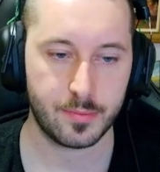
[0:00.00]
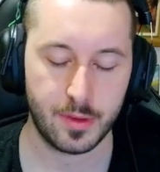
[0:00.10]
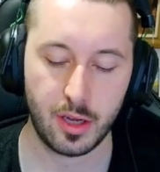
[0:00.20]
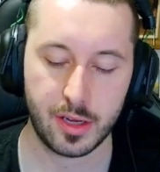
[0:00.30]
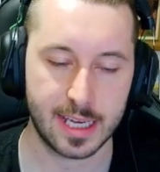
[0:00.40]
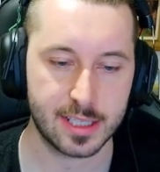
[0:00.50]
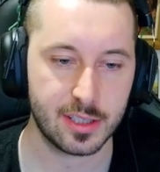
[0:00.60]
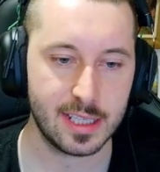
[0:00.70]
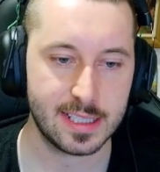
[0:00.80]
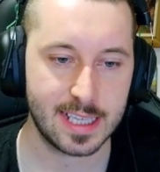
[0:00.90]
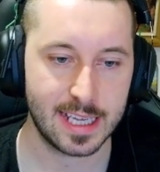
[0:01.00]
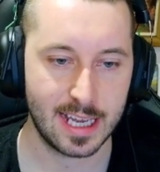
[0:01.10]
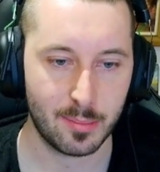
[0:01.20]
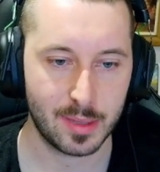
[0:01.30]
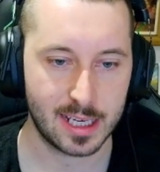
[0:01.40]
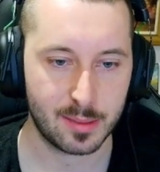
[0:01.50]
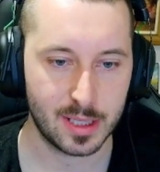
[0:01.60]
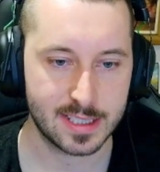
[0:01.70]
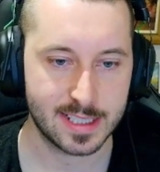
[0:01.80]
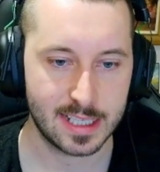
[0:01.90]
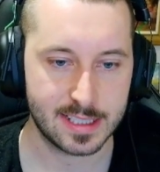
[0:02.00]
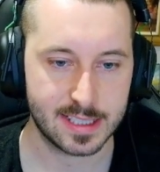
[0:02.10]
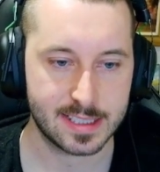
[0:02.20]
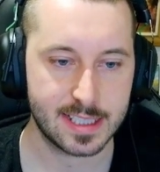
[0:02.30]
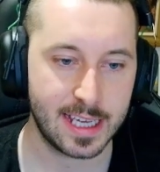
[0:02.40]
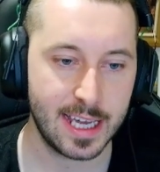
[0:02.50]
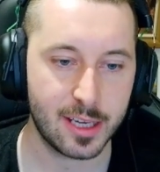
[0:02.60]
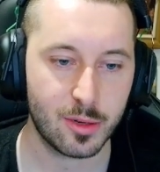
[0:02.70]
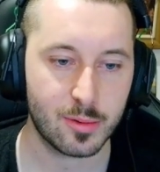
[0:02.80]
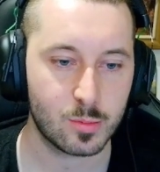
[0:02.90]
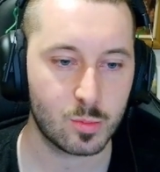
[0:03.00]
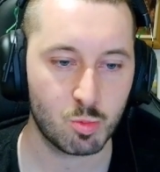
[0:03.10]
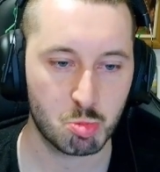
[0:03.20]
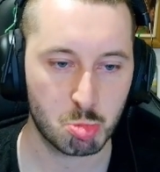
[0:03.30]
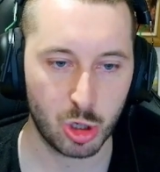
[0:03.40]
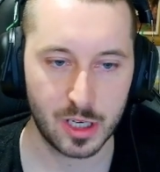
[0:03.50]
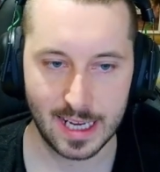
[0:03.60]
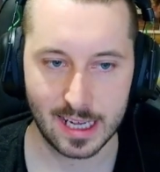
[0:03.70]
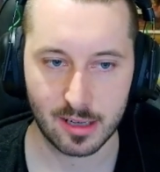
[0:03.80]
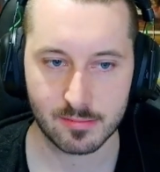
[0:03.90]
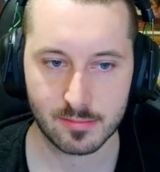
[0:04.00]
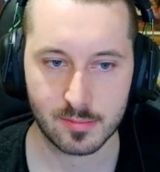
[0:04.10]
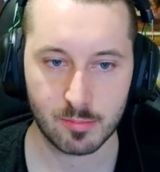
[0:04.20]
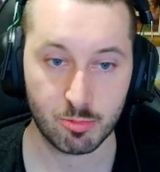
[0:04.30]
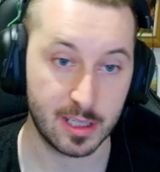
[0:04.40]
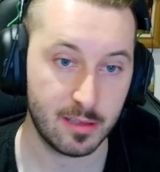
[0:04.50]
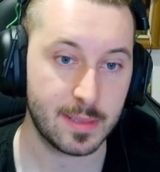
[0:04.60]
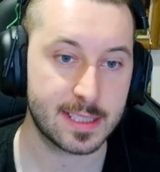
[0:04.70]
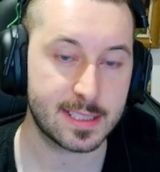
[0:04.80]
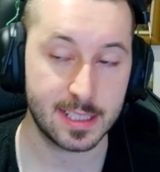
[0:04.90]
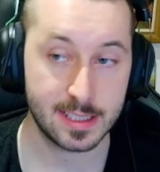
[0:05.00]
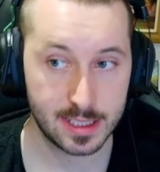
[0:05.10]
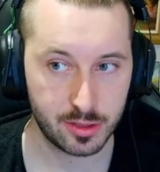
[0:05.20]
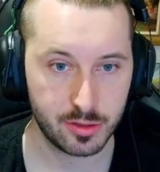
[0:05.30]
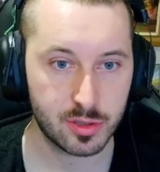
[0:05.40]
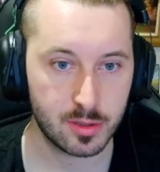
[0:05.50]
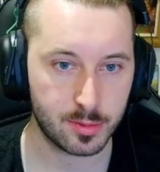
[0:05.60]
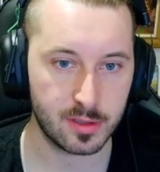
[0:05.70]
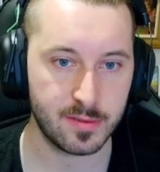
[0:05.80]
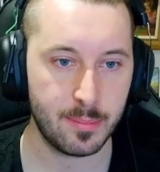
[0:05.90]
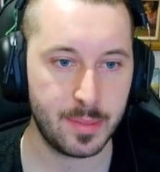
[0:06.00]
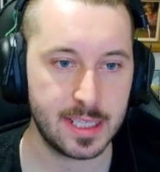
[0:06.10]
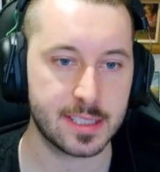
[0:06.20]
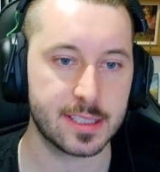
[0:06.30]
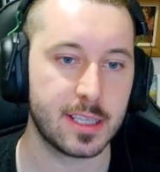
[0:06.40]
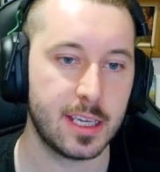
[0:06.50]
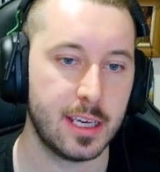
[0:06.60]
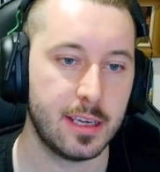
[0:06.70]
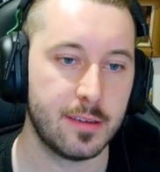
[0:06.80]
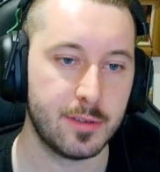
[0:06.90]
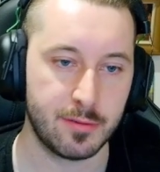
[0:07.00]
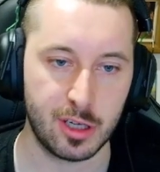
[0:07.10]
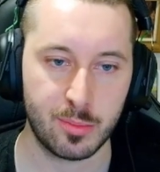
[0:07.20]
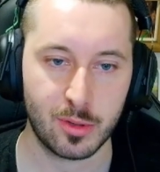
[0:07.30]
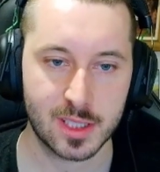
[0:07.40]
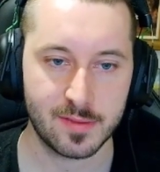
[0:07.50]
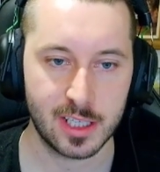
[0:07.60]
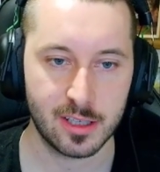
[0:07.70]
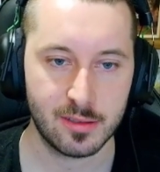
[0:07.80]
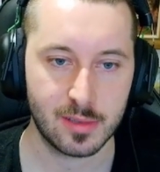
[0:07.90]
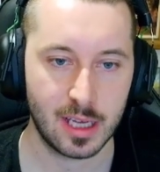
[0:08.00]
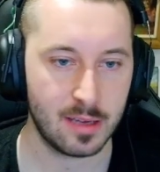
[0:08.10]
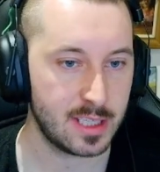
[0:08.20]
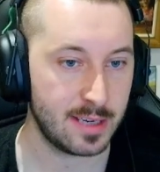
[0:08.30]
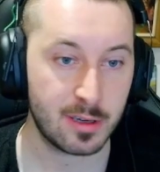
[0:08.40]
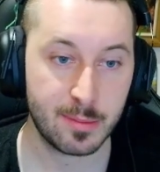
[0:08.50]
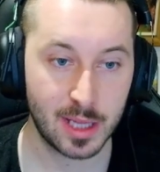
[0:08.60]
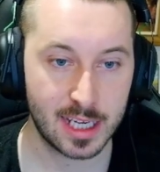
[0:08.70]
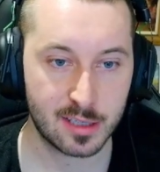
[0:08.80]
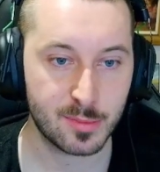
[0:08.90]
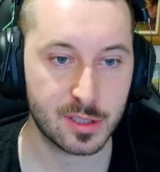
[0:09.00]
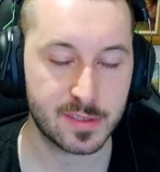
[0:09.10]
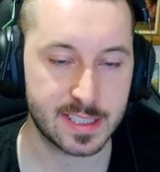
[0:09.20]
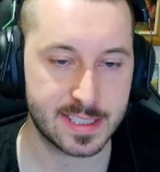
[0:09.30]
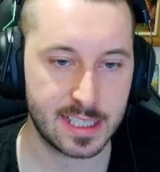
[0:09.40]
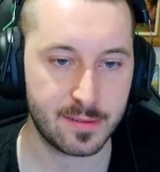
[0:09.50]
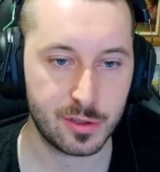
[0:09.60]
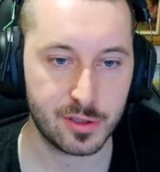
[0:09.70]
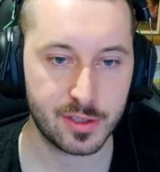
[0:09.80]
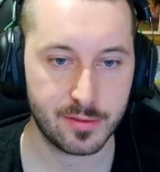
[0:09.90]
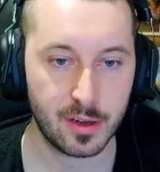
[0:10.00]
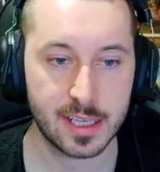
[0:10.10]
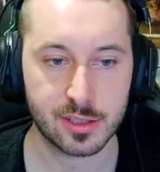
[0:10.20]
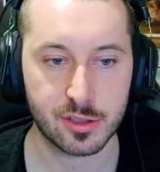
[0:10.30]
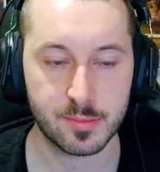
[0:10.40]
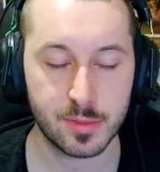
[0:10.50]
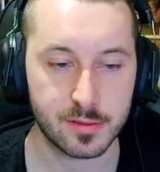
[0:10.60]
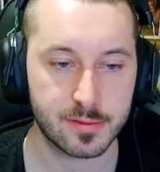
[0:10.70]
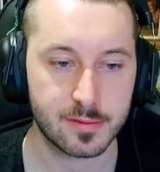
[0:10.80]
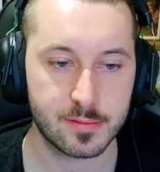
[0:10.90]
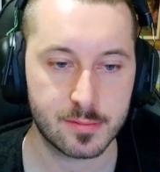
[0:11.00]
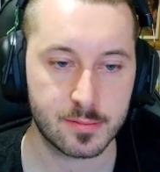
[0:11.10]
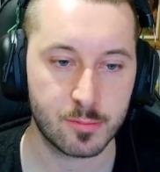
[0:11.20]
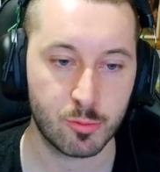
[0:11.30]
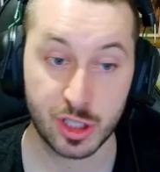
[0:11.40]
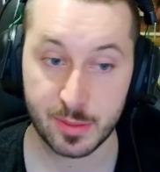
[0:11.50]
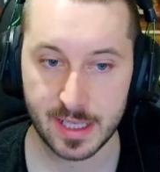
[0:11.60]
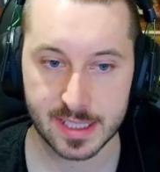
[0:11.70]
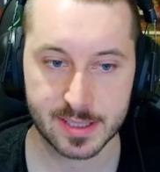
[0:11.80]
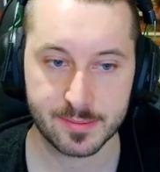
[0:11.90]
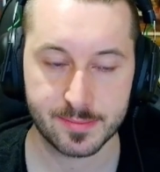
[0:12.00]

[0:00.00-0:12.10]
Okay, so let's say now black plays a6. Again, what now? Well, let's continue to improve our pieces. Feel free to pause the video after every black move to see if you can find a good move. Which piece?